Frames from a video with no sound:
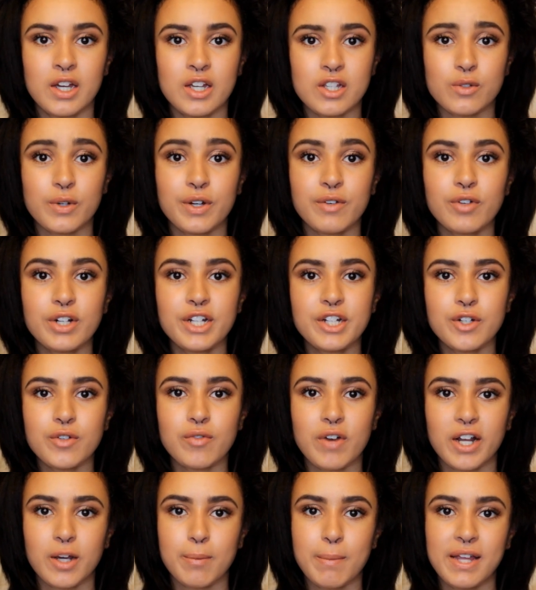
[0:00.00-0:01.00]
So I really do
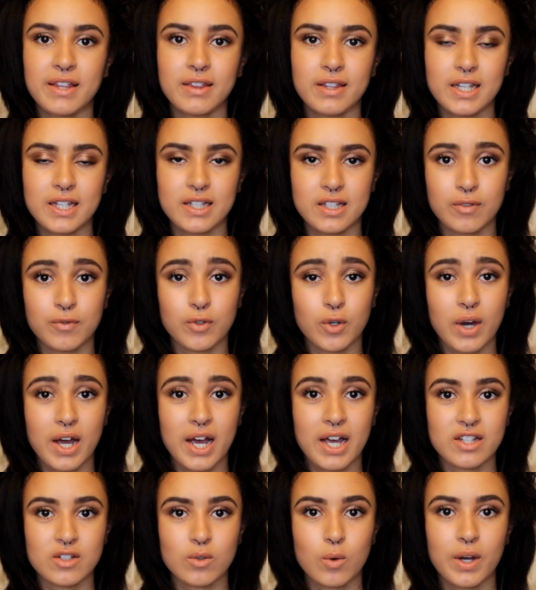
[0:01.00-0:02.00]
recommend these if your
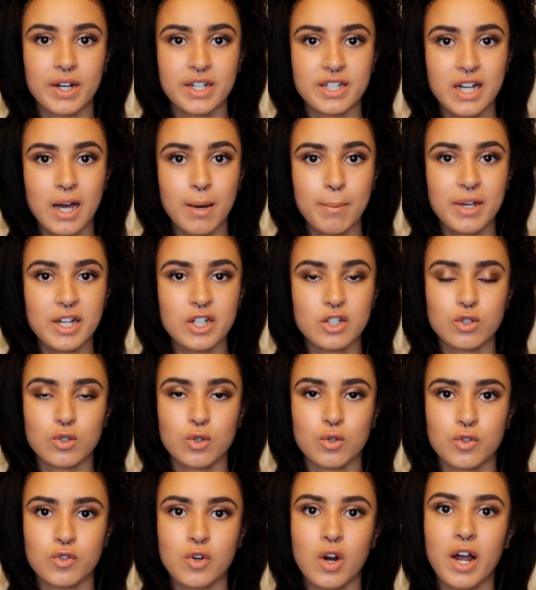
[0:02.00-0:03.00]
hair is quite damaged
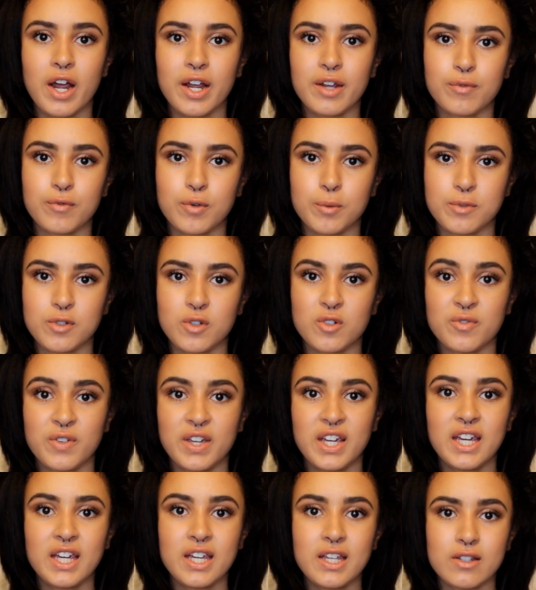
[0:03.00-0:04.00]
or dry from sort of
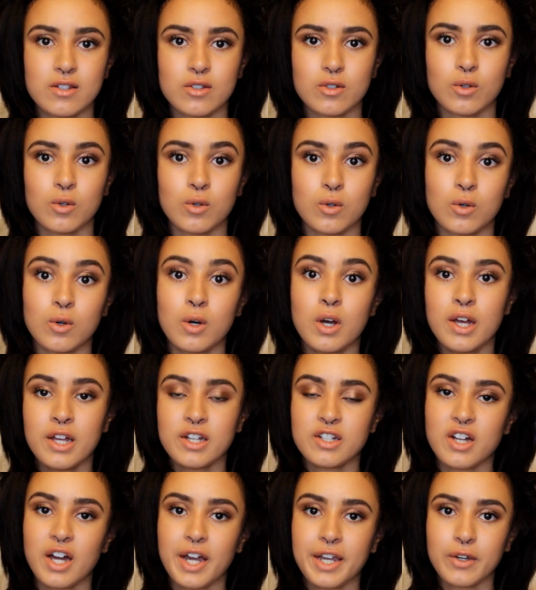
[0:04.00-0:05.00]
heat or
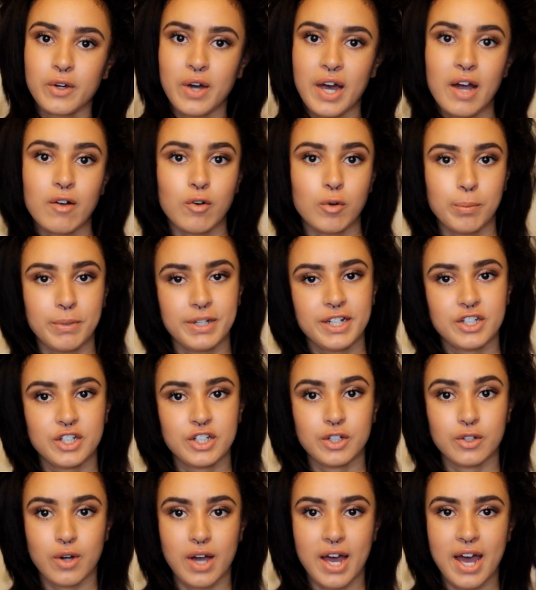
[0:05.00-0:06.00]
dyeing your hair or
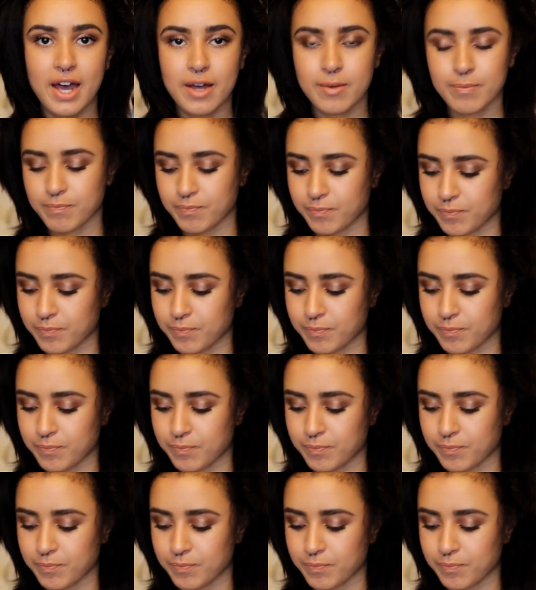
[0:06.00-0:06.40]
bleaching your hair.